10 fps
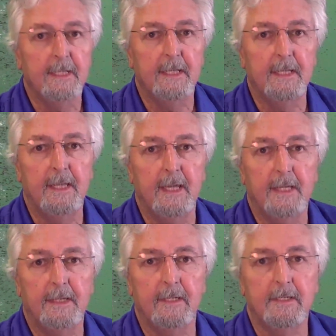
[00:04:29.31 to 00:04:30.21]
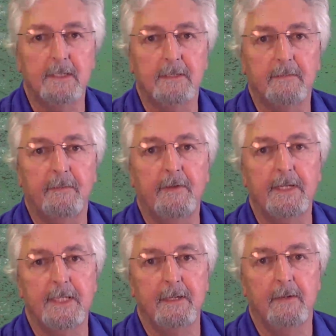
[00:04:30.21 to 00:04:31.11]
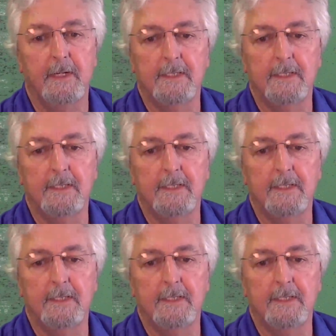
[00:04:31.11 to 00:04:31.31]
that there's fuzzy, right?